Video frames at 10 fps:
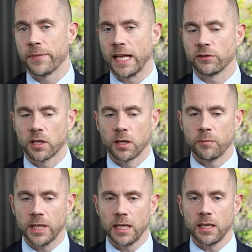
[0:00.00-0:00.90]
That's going to
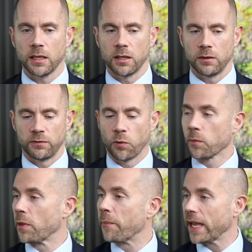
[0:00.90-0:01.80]
be,
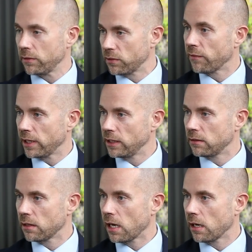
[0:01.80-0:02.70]
form the base of any
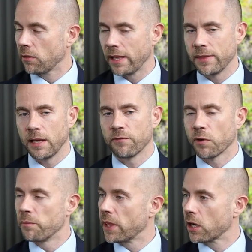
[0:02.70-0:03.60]
denial. And then
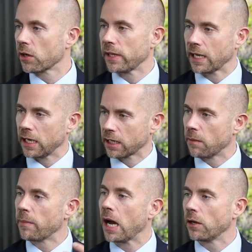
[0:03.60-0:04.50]
from there, they kind of
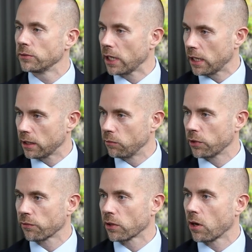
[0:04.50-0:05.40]
compound on it
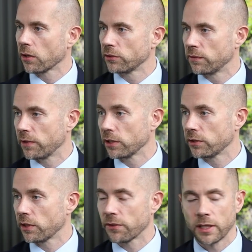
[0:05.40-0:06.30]
with regards to various
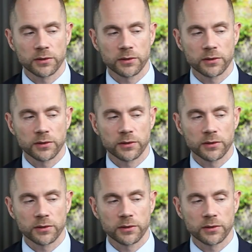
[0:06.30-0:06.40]
other things.